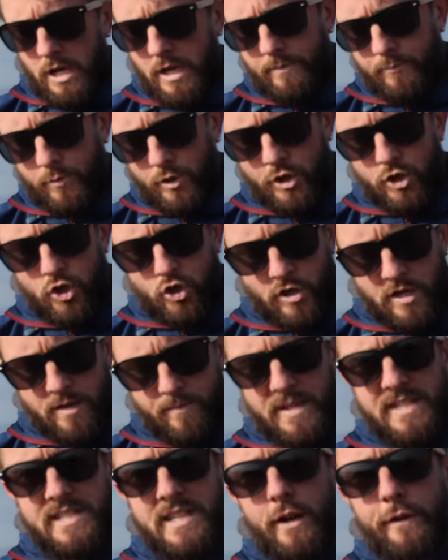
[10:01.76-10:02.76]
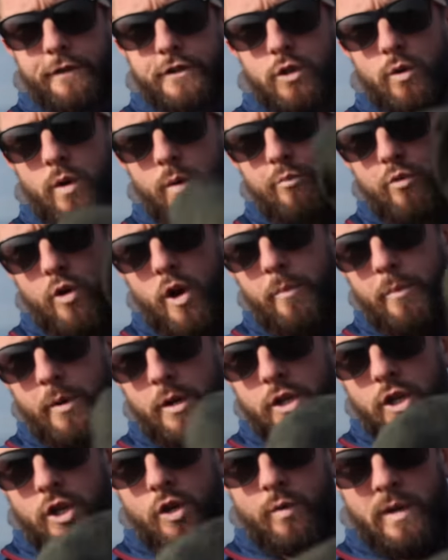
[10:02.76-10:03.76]
I'm going to treat myself to a proper
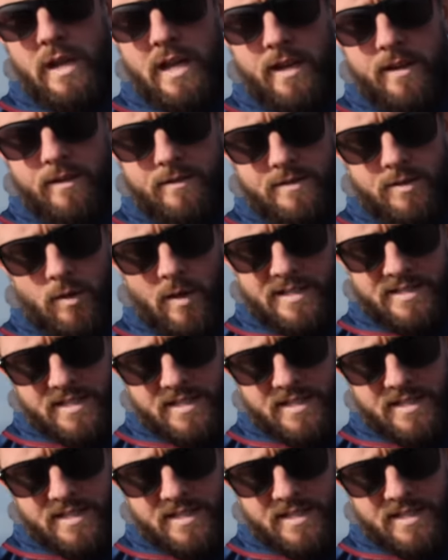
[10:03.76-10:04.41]
unit. So I